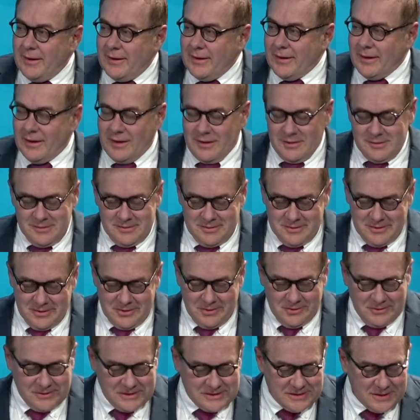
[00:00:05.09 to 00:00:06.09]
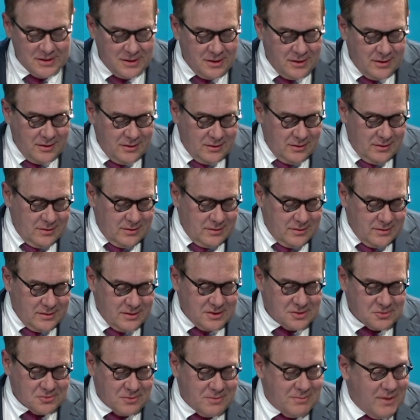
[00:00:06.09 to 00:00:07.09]
Uh, you know, it's
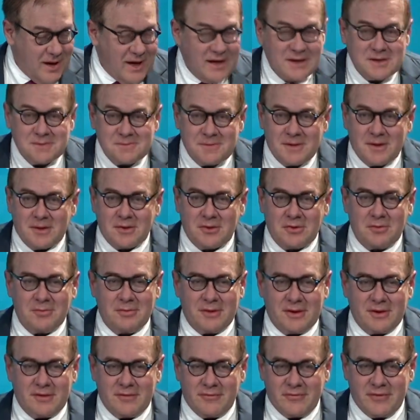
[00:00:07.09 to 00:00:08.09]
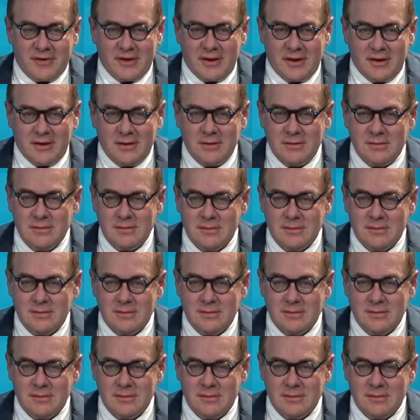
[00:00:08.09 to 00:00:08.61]
this reminds me a little bit of the